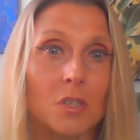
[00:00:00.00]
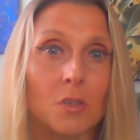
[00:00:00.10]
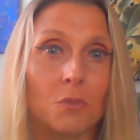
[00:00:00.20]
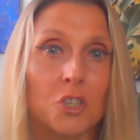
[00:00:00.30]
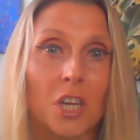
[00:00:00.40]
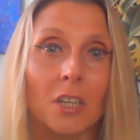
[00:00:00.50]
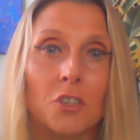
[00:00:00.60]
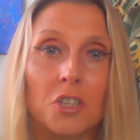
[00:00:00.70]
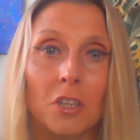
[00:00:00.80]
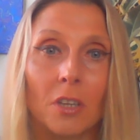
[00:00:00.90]
so
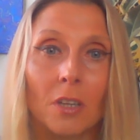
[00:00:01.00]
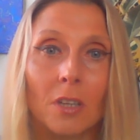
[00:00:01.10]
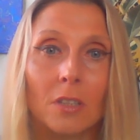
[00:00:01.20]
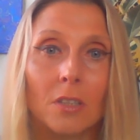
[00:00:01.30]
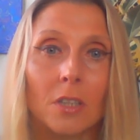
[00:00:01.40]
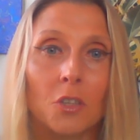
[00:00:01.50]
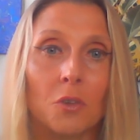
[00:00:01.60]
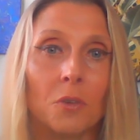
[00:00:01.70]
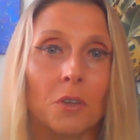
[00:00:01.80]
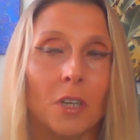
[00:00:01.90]
changing
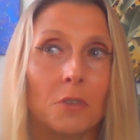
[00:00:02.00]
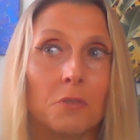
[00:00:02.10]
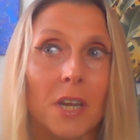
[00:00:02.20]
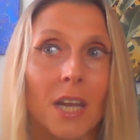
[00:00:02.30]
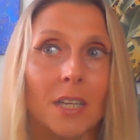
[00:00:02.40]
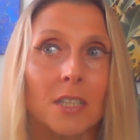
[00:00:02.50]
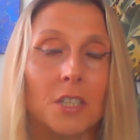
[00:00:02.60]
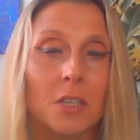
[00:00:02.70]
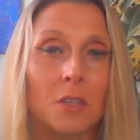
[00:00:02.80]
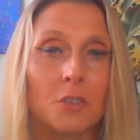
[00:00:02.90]
your
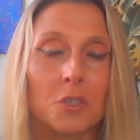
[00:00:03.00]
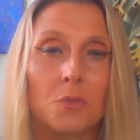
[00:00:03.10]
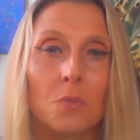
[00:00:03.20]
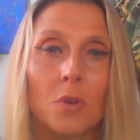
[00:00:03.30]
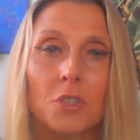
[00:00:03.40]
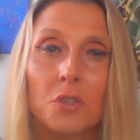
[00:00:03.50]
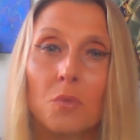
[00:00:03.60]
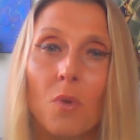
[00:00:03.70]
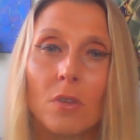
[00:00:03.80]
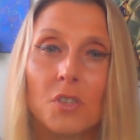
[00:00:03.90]
reality to what you
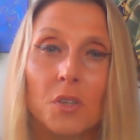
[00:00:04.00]
want,